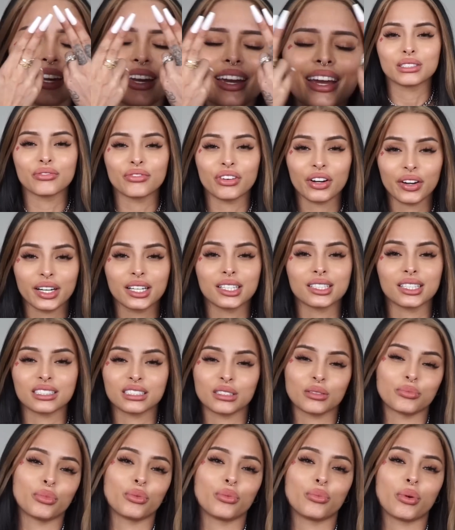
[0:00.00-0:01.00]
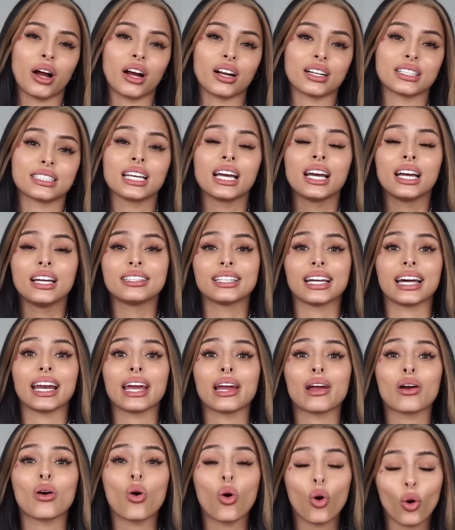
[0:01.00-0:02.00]
It's a very collectible box that
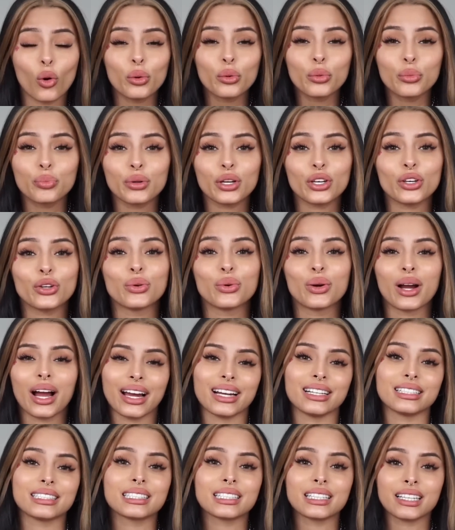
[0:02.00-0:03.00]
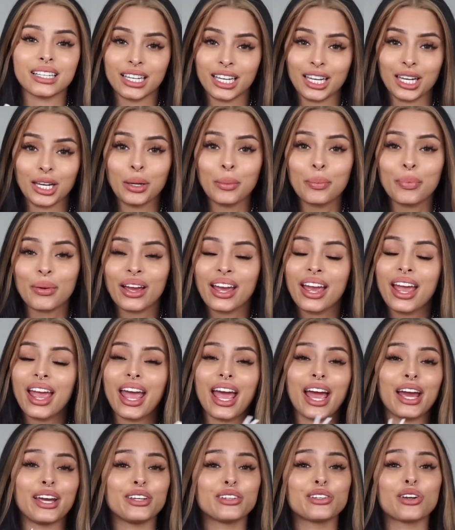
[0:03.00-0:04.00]
I hope you guys keep
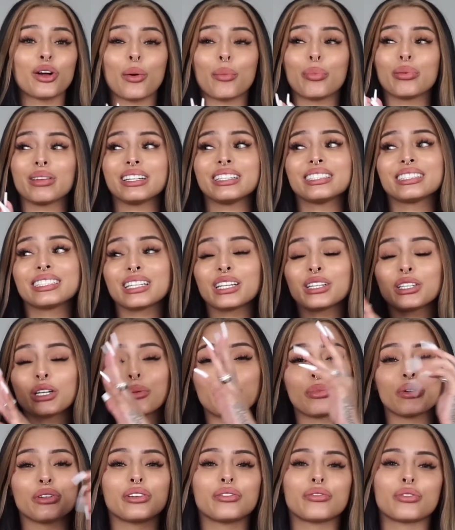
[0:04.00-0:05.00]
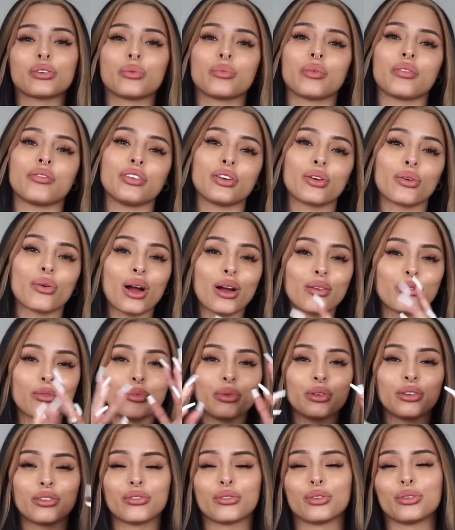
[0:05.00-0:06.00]
and place it in your beauty room if you don't have a
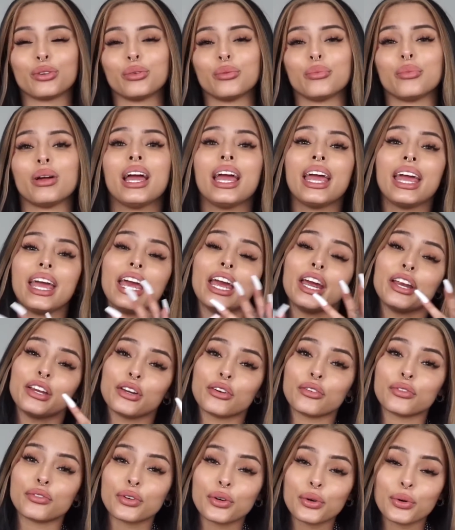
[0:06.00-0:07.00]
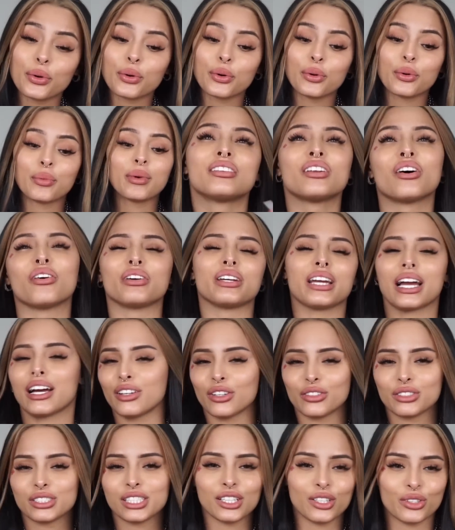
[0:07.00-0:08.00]
beauty room in your room.
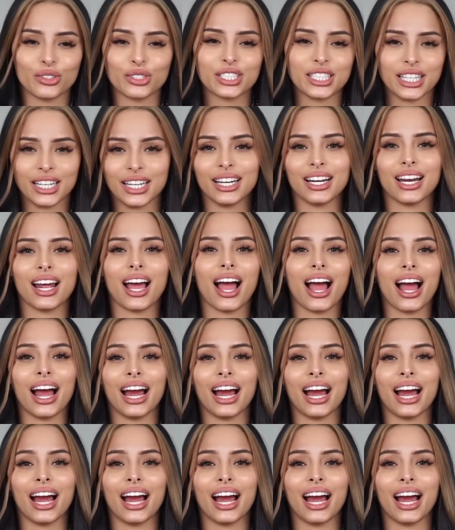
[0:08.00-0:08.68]
No tea, no shade.